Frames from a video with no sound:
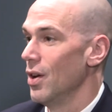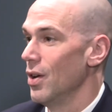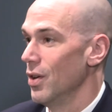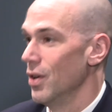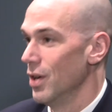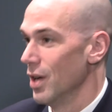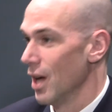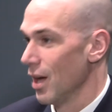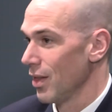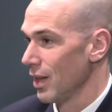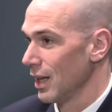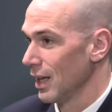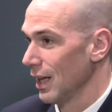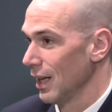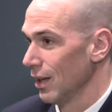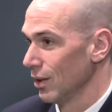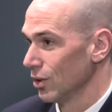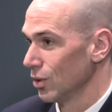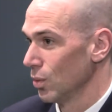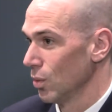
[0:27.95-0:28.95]
nothing
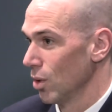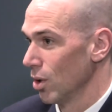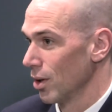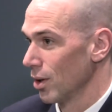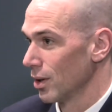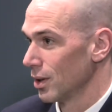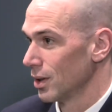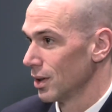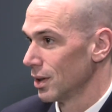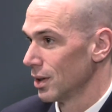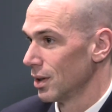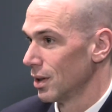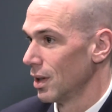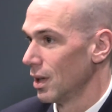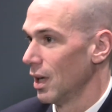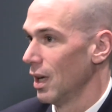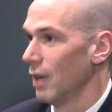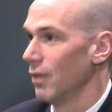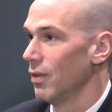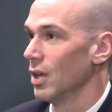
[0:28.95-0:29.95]
else works.
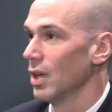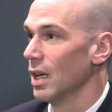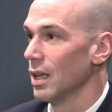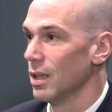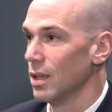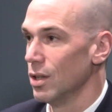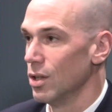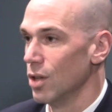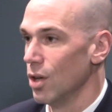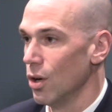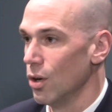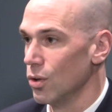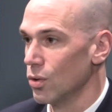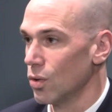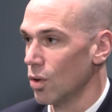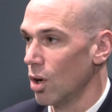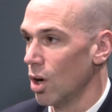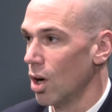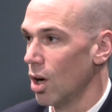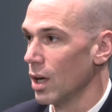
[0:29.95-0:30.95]
If you get the dose
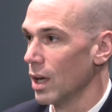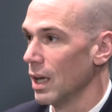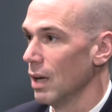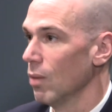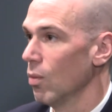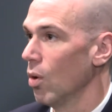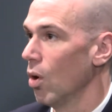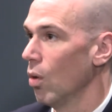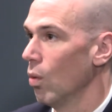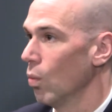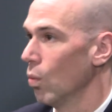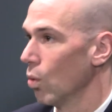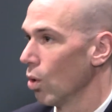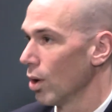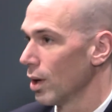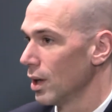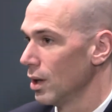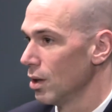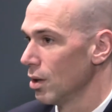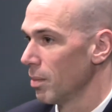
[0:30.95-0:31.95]
wrong, it won't
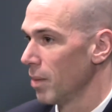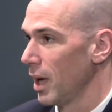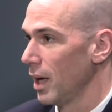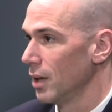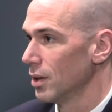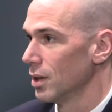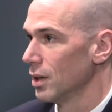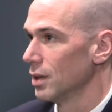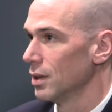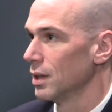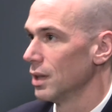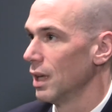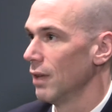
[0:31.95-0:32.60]
work in your patients.